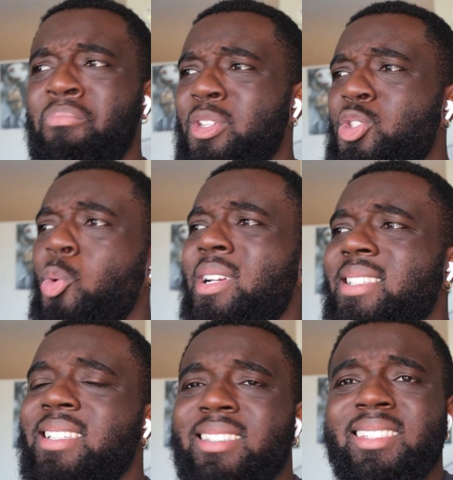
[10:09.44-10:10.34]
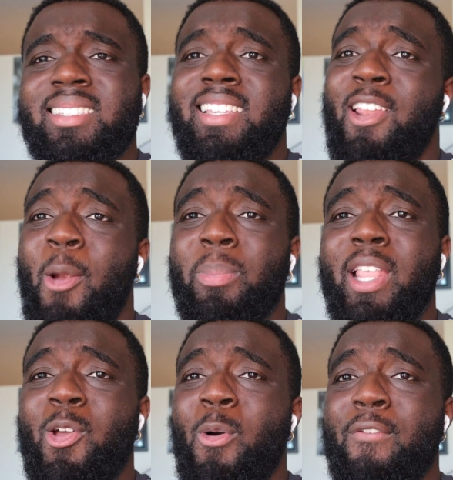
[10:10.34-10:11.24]
There's no consistency in our
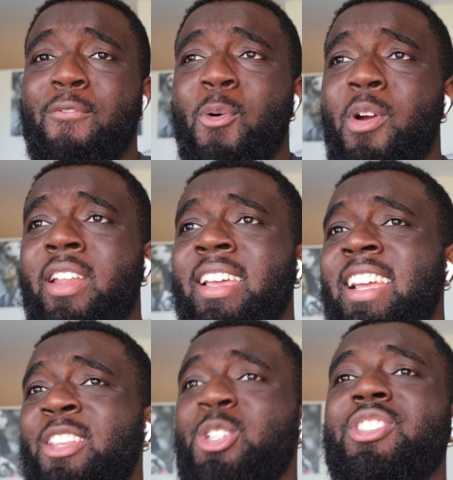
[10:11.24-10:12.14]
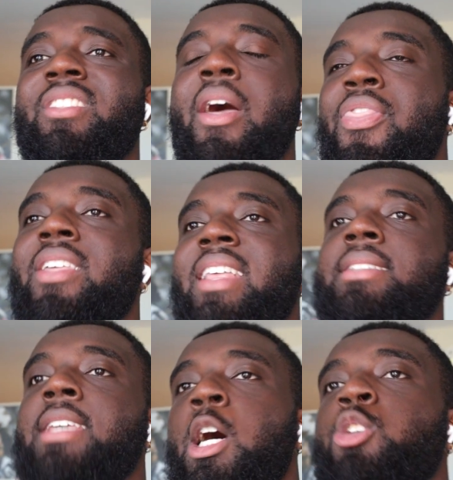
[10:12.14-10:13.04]
play going forward. There's nothing that
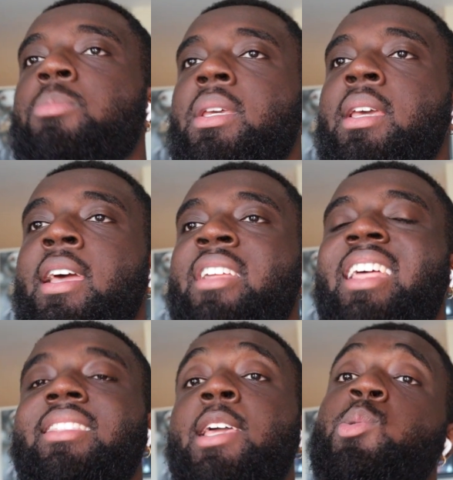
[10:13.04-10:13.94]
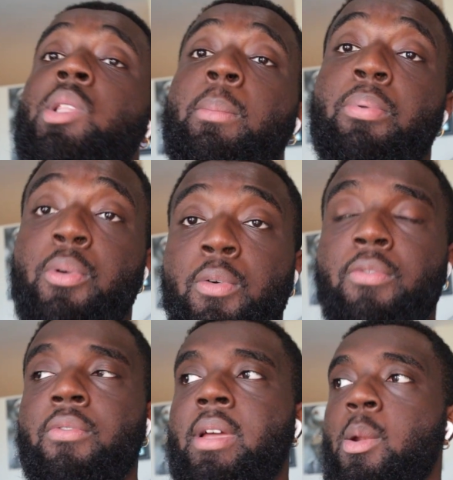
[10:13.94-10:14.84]
tells me that things will
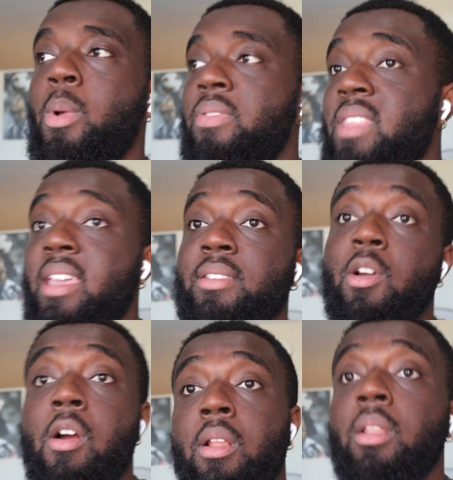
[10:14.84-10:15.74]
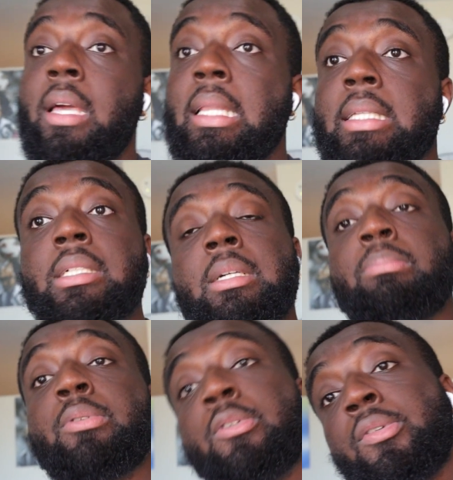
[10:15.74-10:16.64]
improve. And when things aren't looking like they're
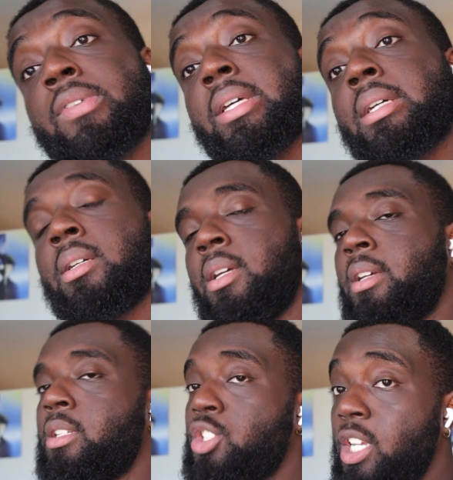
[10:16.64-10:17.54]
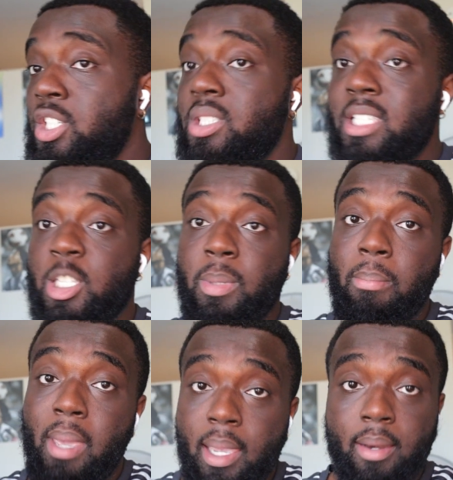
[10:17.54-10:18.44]
improving, changes need to be
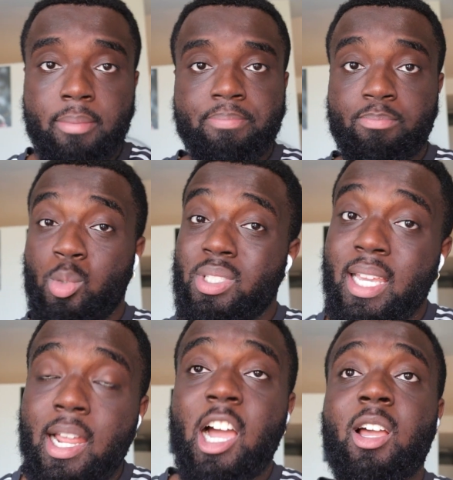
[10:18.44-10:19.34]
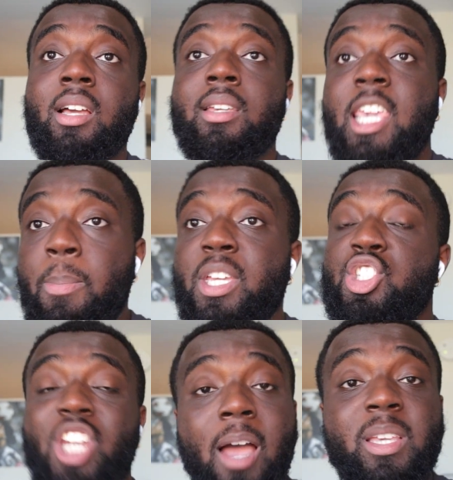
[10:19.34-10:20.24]
made. Will Ten Hag keep his
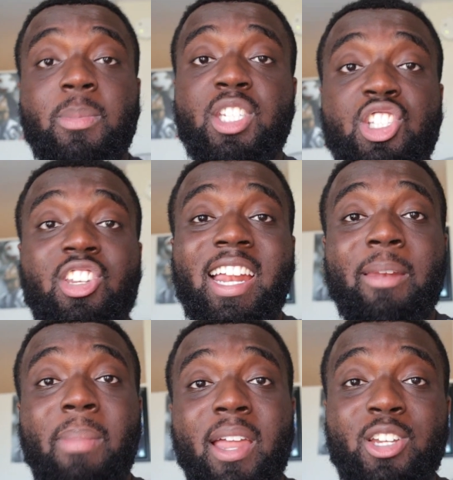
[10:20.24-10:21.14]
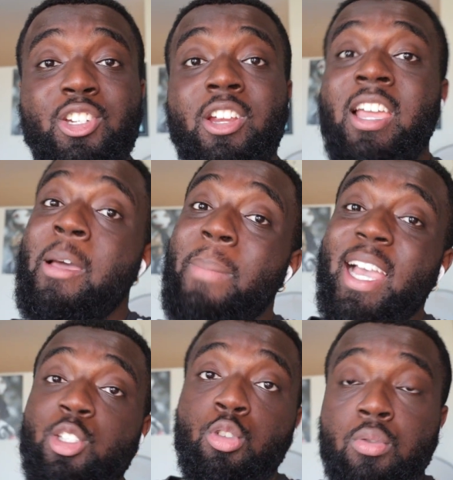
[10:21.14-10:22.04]
job as Manchester United manager
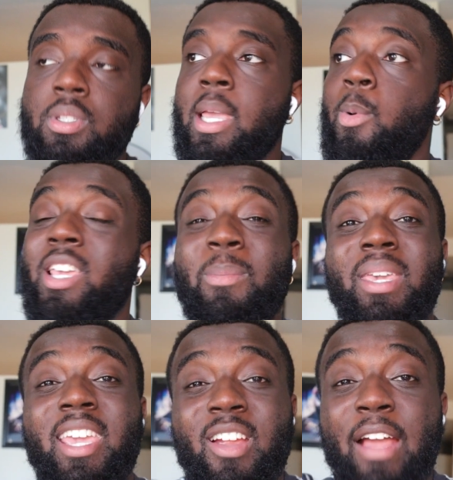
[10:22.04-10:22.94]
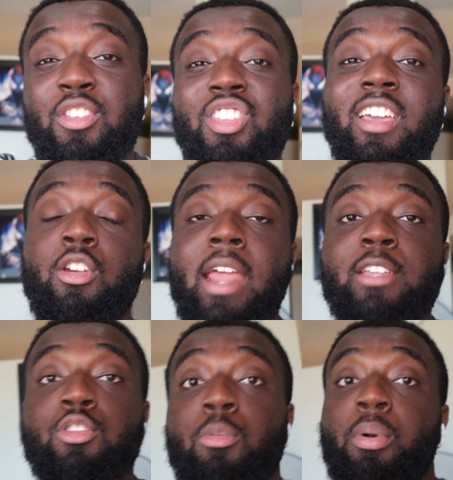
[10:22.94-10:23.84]
past Tuesday? Will he be here after the
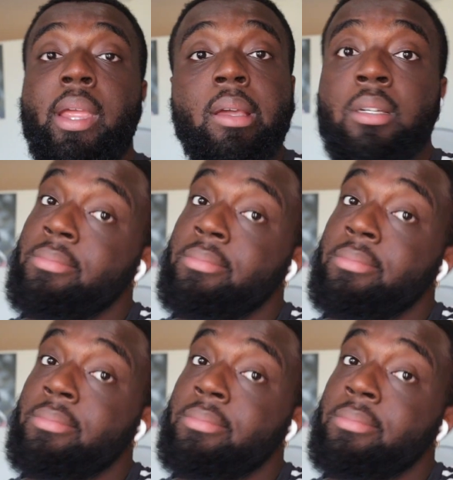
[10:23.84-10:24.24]
international break?